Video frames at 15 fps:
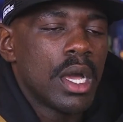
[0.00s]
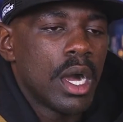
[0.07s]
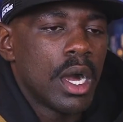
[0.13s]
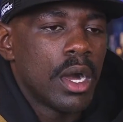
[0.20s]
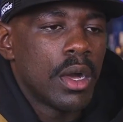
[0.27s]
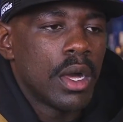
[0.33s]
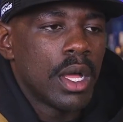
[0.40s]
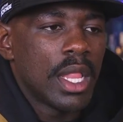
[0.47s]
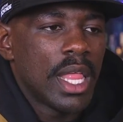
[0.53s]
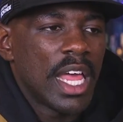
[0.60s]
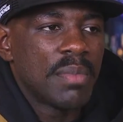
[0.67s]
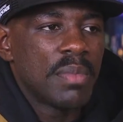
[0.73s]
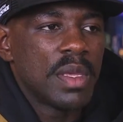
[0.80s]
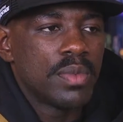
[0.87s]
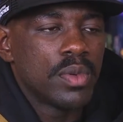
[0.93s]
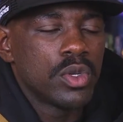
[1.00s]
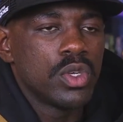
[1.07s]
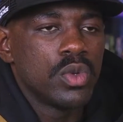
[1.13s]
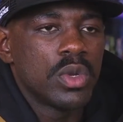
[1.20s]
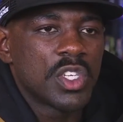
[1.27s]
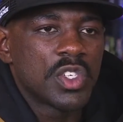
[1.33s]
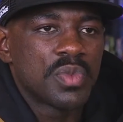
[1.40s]
a lot of people
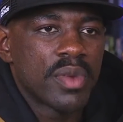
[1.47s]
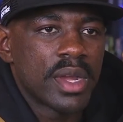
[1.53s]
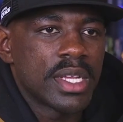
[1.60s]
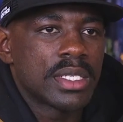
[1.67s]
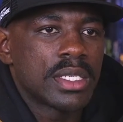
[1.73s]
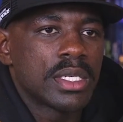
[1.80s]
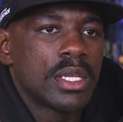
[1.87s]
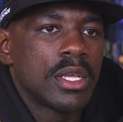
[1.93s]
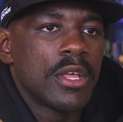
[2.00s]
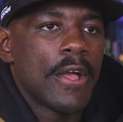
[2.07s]
do express